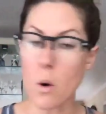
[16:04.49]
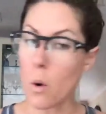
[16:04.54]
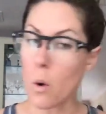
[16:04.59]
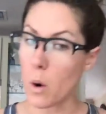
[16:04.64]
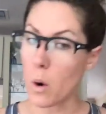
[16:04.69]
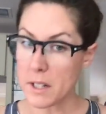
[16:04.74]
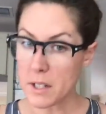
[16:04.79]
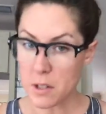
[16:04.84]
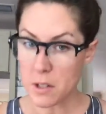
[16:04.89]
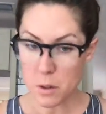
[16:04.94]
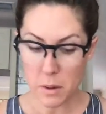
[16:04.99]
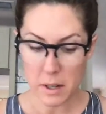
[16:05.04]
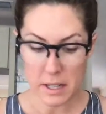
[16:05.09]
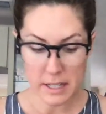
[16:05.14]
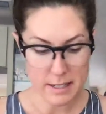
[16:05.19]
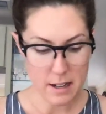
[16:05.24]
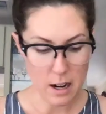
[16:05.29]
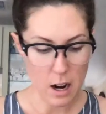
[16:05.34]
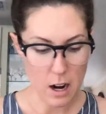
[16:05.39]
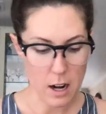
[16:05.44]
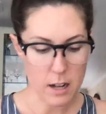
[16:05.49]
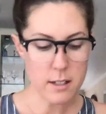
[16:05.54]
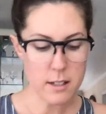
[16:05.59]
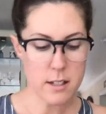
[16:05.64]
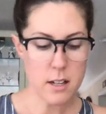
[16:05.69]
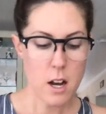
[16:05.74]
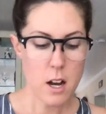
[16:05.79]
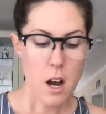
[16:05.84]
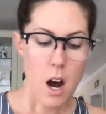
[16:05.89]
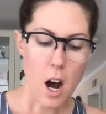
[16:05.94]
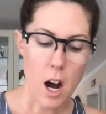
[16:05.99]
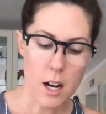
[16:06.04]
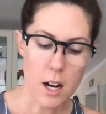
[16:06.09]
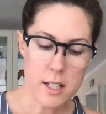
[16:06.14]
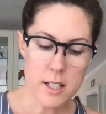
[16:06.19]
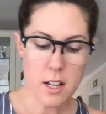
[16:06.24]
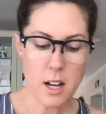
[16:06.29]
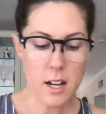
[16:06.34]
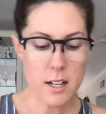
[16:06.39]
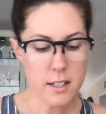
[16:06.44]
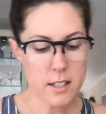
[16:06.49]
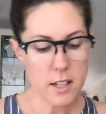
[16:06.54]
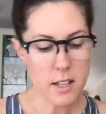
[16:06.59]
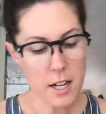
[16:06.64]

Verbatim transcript: or soy sauce hot sauce,